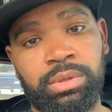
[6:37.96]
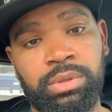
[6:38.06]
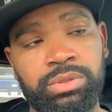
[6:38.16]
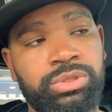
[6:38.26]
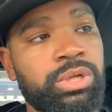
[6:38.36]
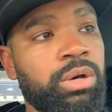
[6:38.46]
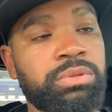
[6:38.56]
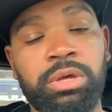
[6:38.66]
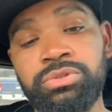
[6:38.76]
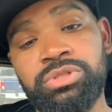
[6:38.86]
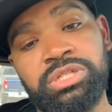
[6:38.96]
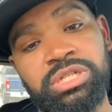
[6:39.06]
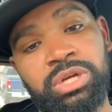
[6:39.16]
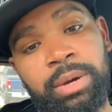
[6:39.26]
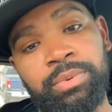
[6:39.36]
So those are just a
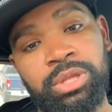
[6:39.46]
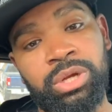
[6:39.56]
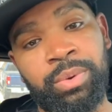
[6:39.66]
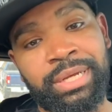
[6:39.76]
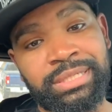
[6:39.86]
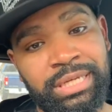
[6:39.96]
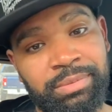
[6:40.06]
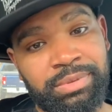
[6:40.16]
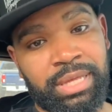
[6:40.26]
couple of quick tips